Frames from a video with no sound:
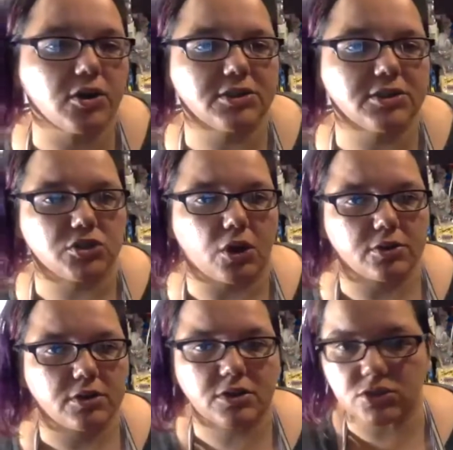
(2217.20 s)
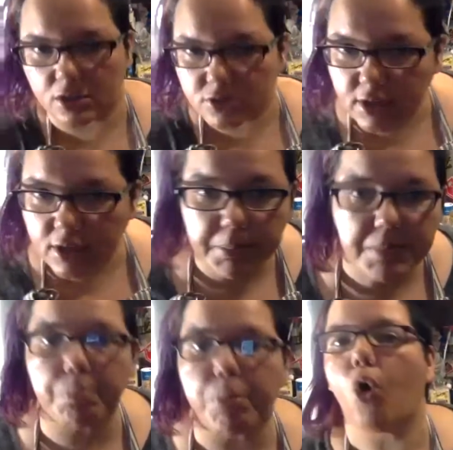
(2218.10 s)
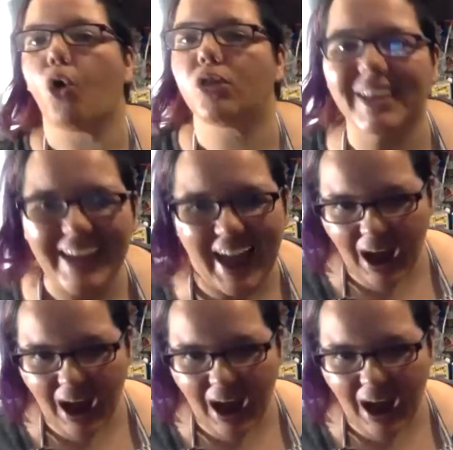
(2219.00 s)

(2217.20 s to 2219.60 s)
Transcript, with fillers: and salt. The salt's gonna be pulling